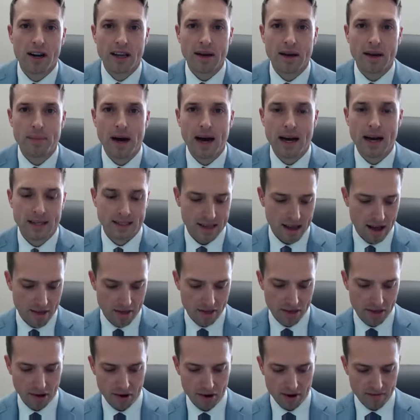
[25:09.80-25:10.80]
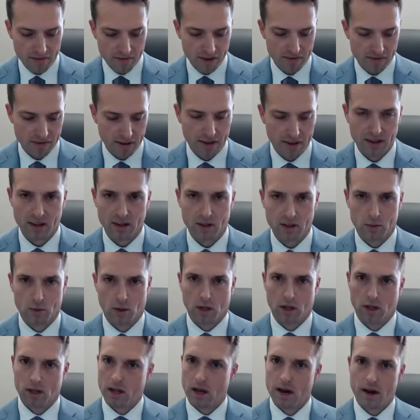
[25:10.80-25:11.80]
to get past that 30, 50 deals where a
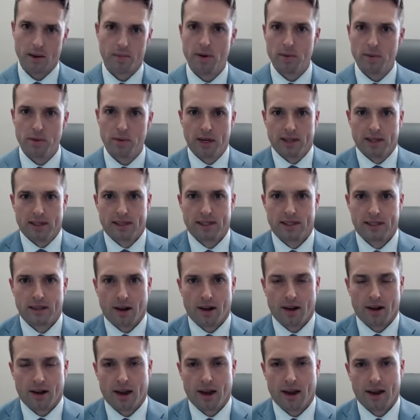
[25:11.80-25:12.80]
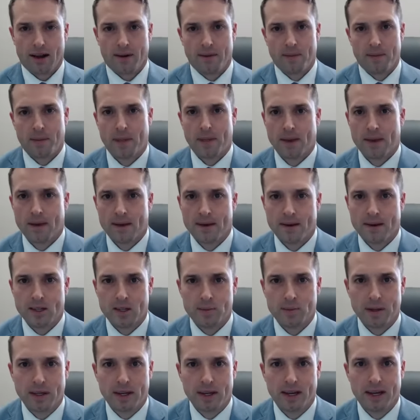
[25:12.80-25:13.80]
lot of people get stuck at,
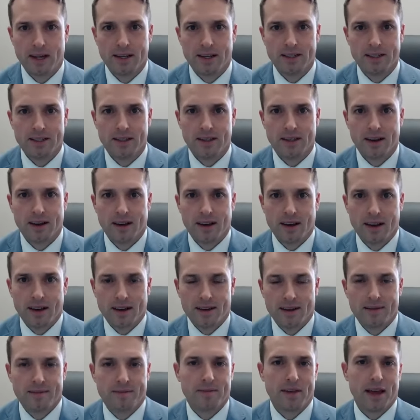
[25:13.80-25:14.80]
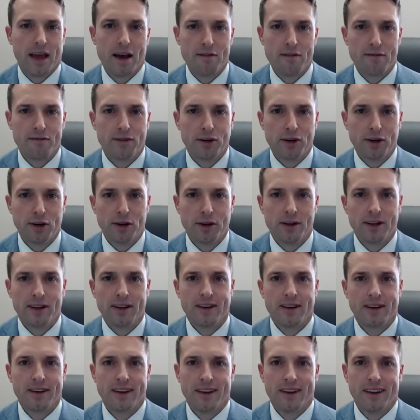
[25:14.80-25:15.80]
because they have food,
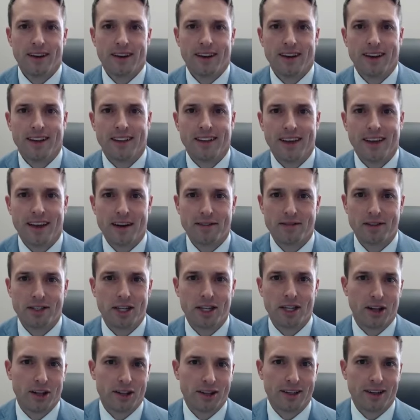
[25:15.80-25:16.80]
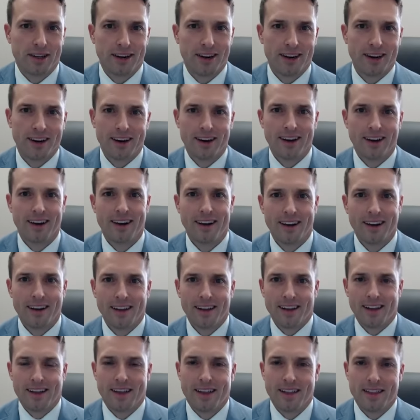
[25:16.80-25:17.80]
they have shelter,
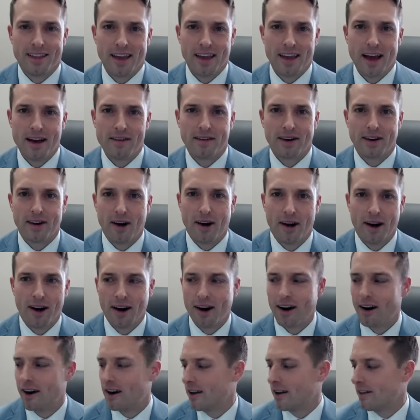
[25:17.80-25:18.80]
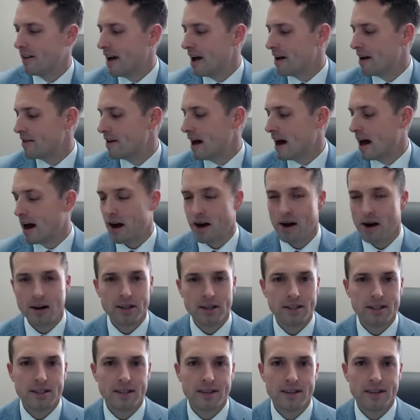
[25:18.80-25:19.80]
they have a car, they have a
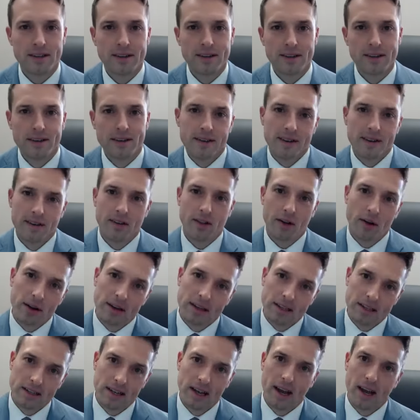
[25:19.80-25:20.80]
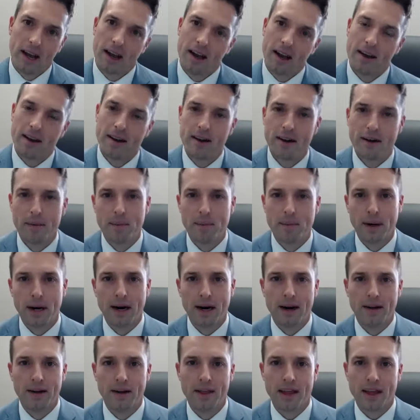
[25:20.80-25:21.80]
house, they're in debt,
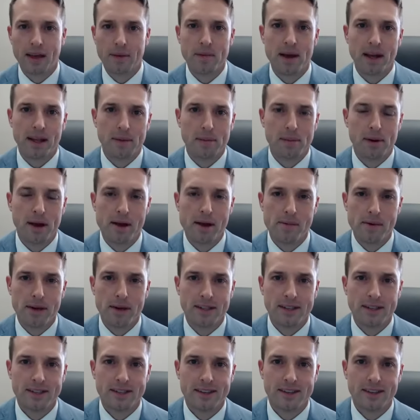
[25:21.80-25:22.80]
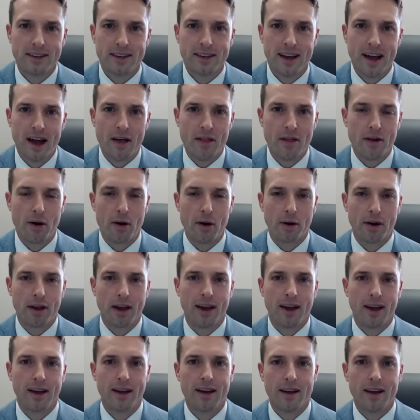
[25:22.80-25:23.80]
but they can make the payments and they're
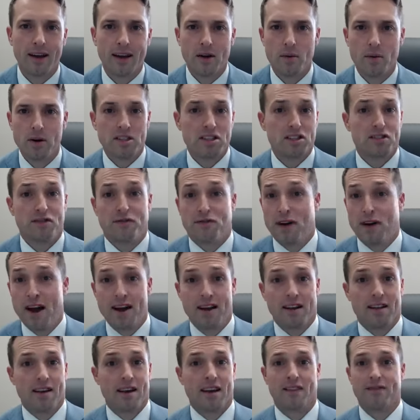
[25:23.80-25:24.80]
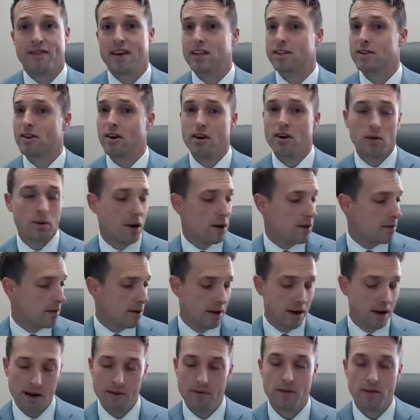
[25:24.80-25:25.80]
okay, which is fine. Like if that's all you want,
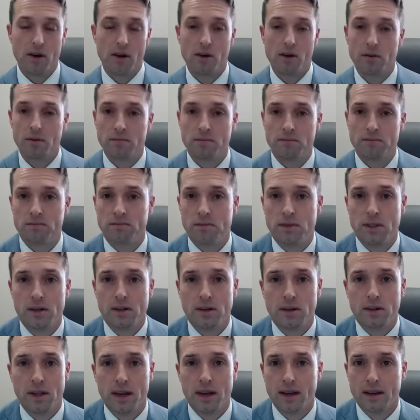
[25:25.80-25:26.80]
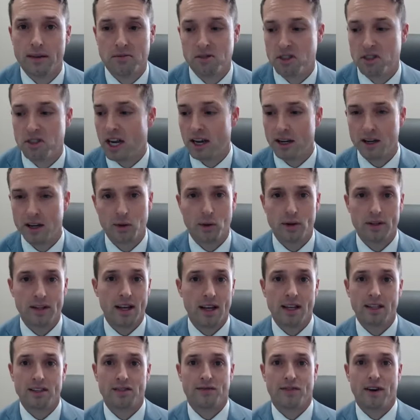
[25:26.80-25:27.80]
I have no like shade toward that.
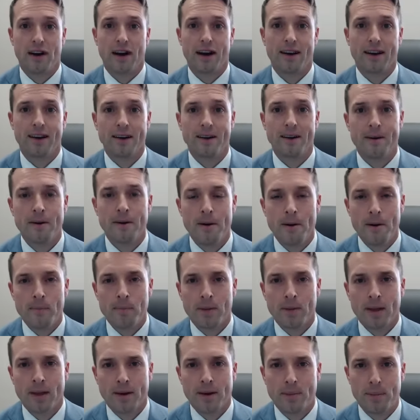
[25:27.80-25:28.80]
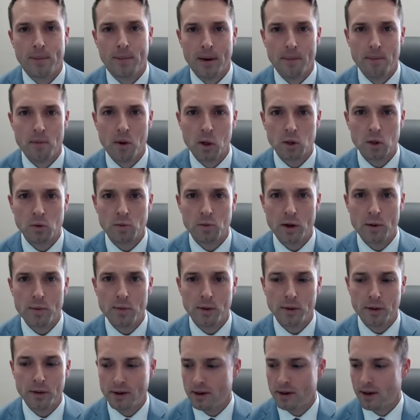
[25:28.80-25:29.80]
That's fine. But most
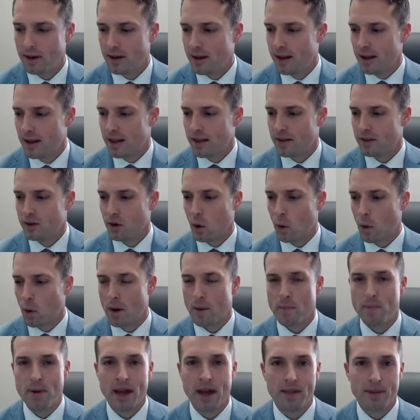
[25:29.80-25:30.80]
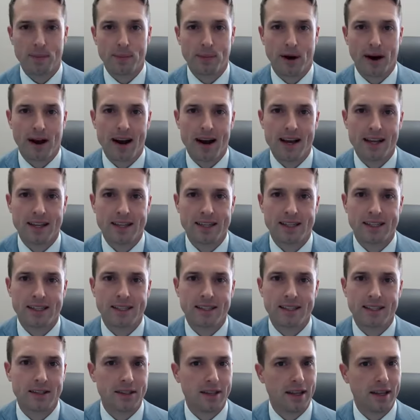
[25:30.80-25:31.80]
people don't want to pay the price
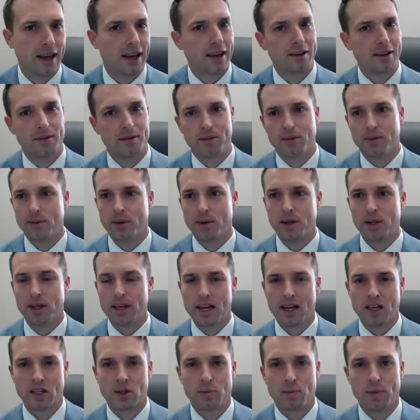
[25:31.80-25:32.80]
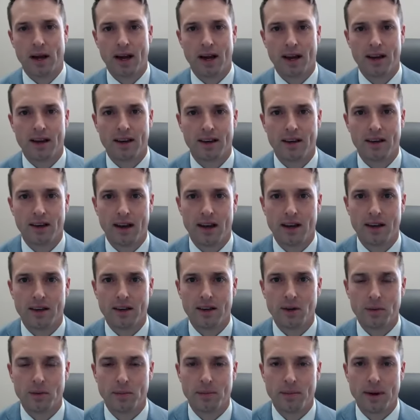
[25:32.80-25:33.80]
to like really expand and
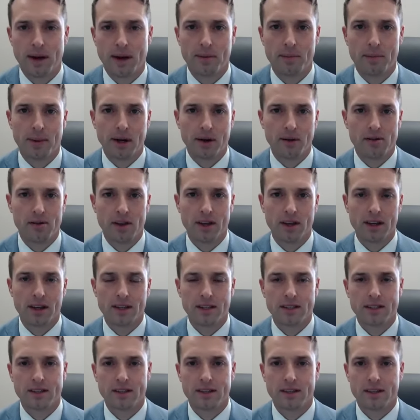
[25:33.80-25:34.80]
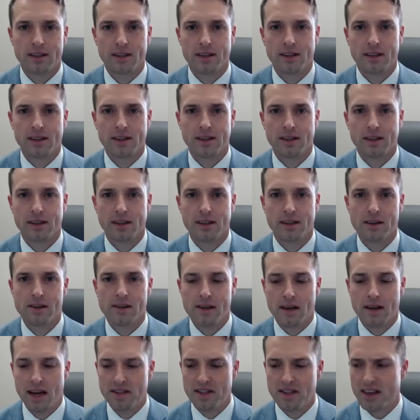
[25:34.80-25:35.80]
do better, bigger things.
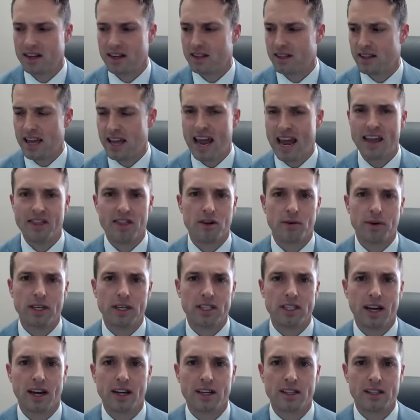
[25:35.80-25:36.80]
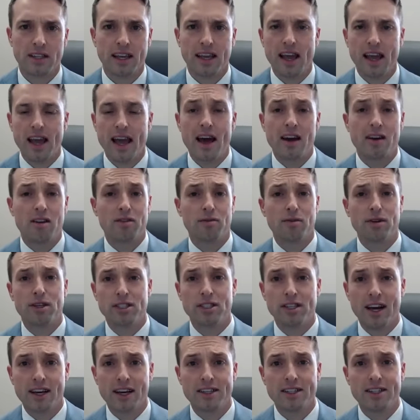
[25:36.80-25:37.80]
And then they hate the rejection. They can't handle the
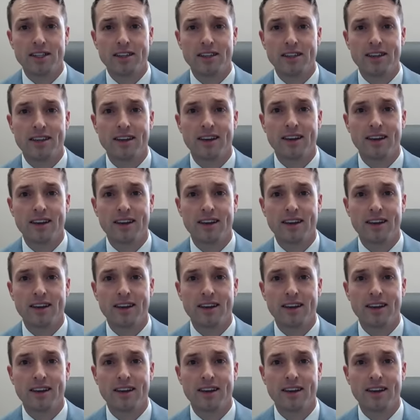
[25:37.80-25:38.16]
rejection.